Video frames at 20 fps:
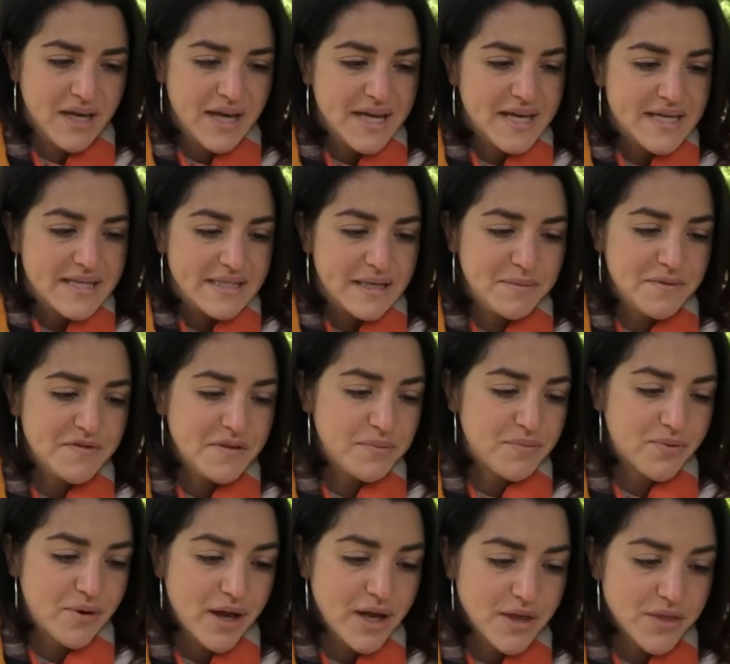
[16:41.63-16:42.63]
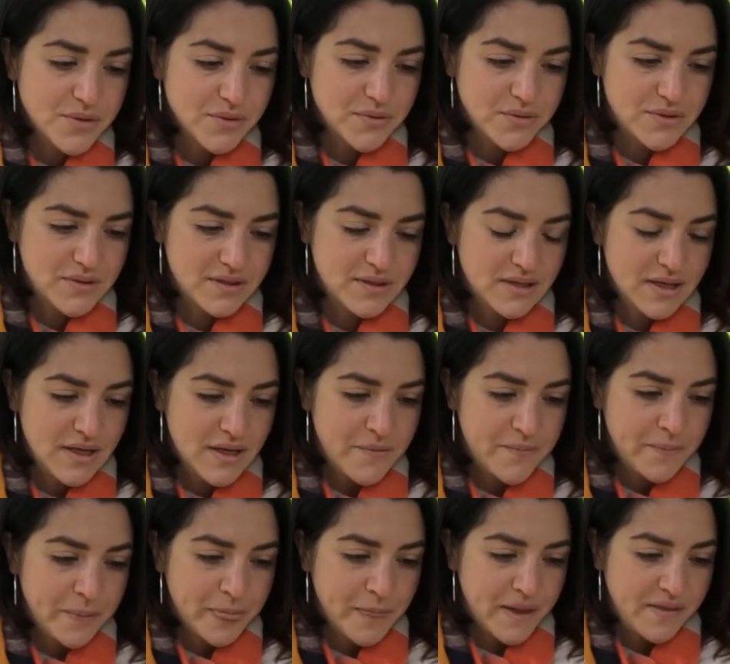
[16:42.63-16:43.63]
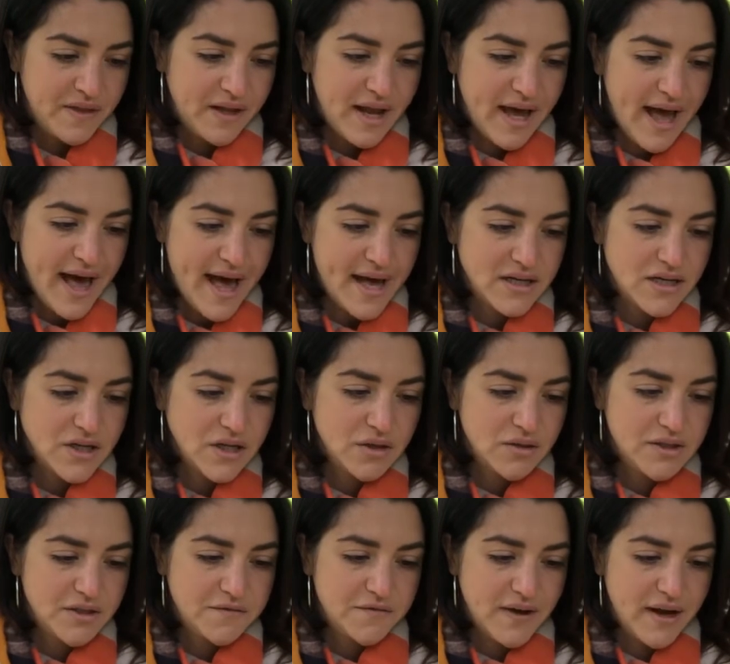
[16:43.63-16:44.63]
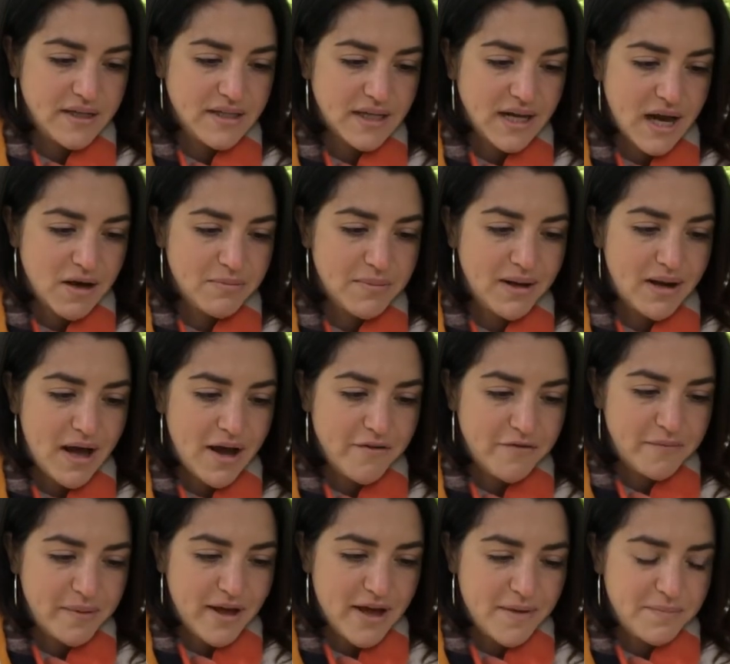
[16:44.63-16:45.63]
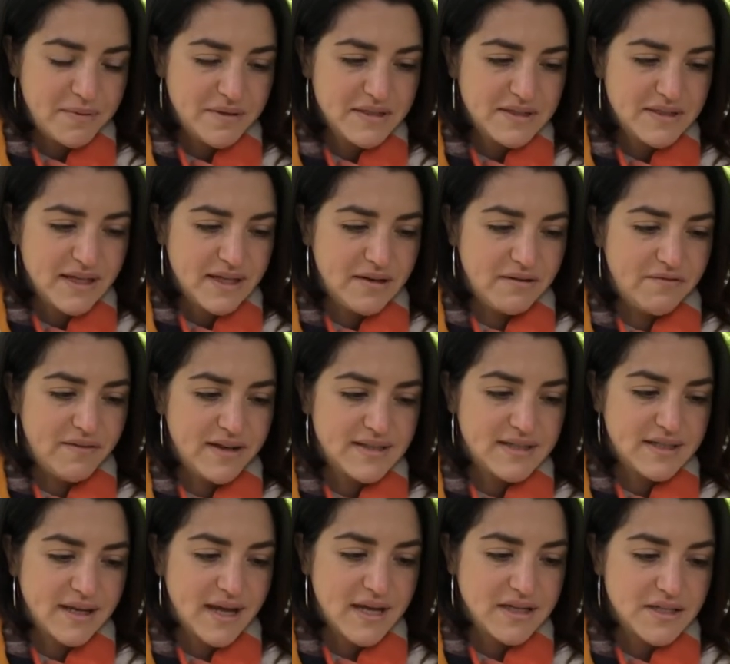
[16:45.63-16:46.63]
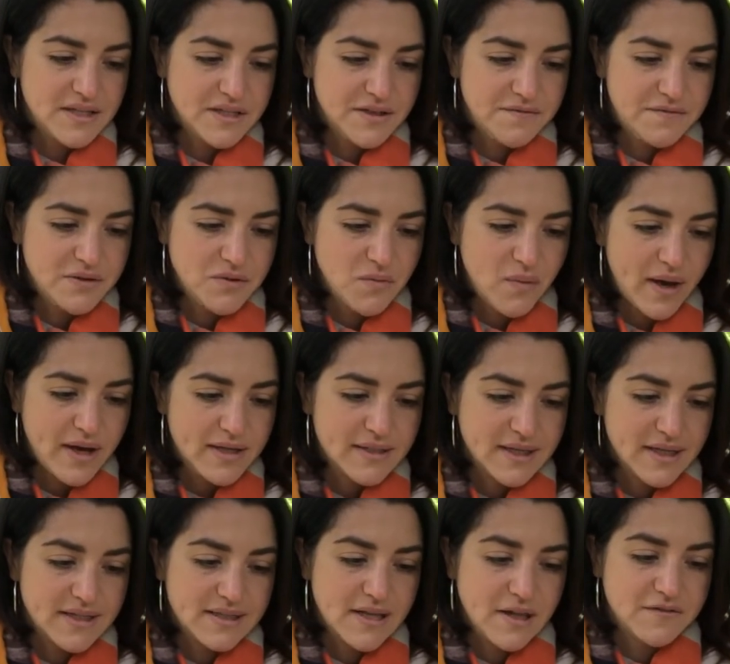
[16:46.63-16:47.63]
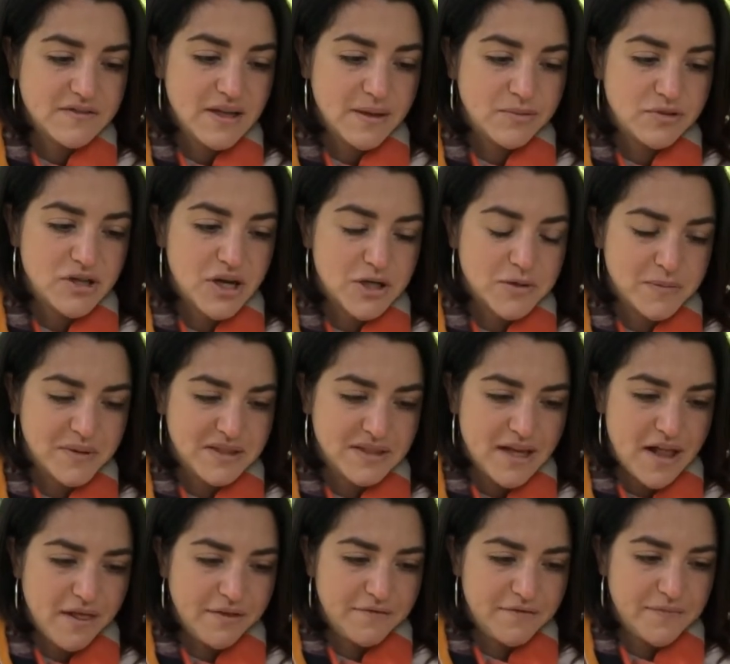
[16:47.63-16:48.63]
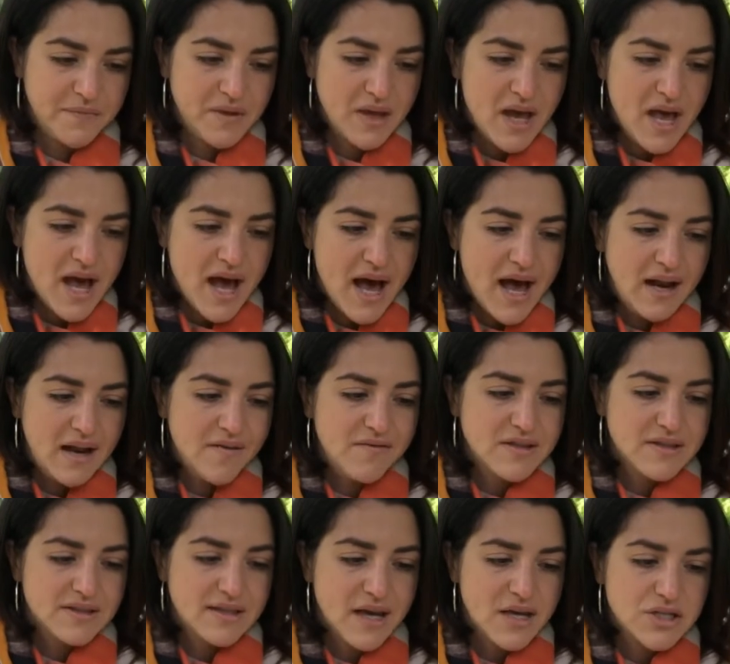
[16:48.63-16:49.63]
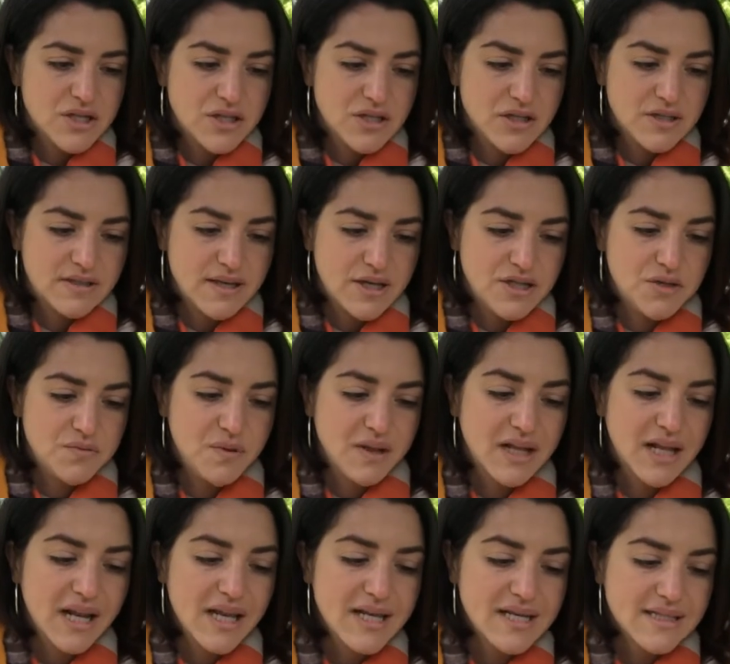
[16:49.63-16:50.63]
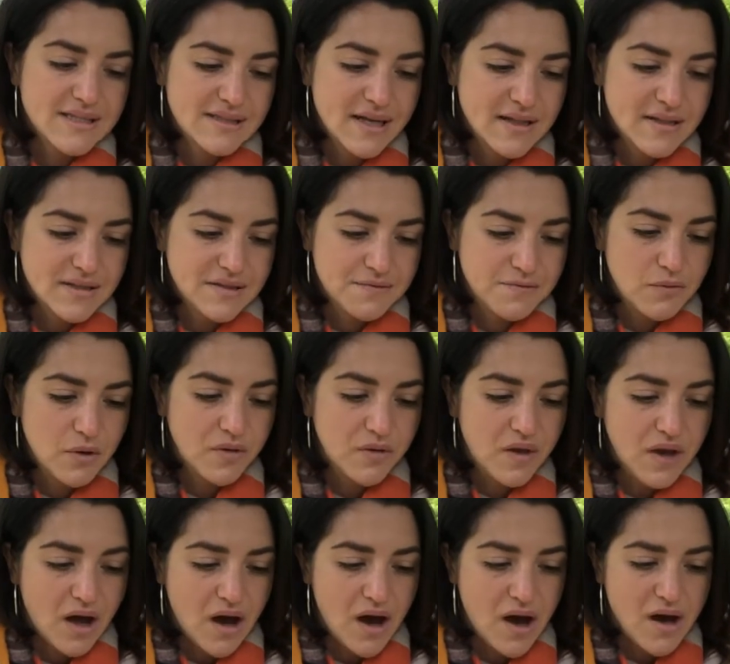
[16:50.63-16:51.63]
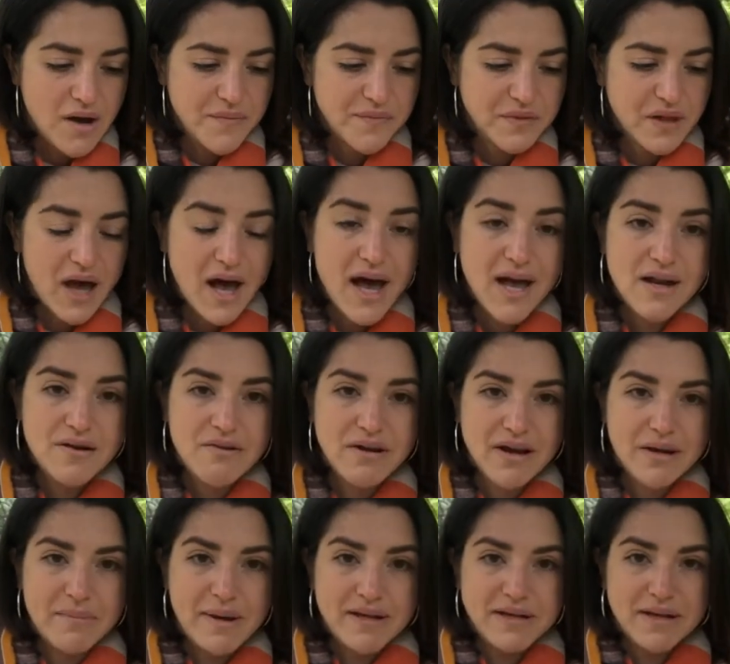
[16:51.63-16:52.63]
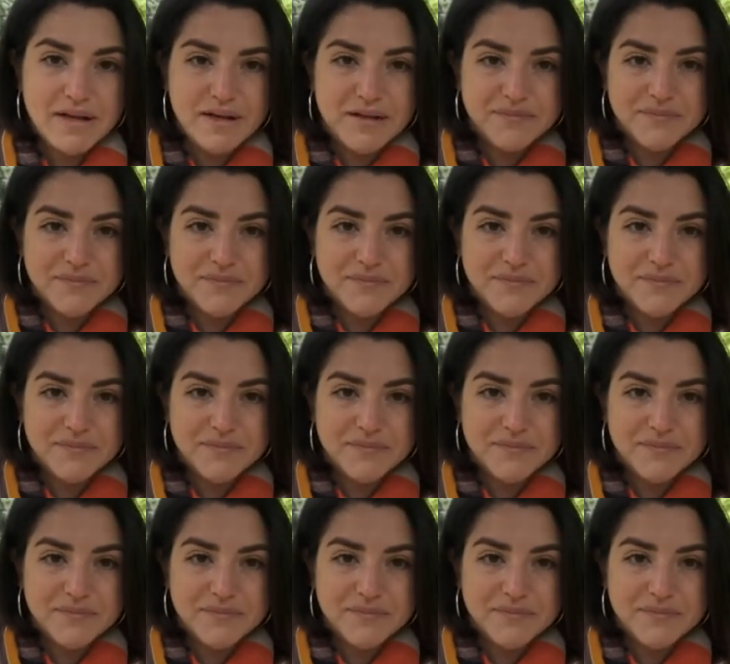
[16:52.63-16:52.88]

Some of the breakthroughs that I had included finding out my life purpose and investigating different ways I self-sabotage myself. I left the session with a clear sense of what they are. Highly recommend her.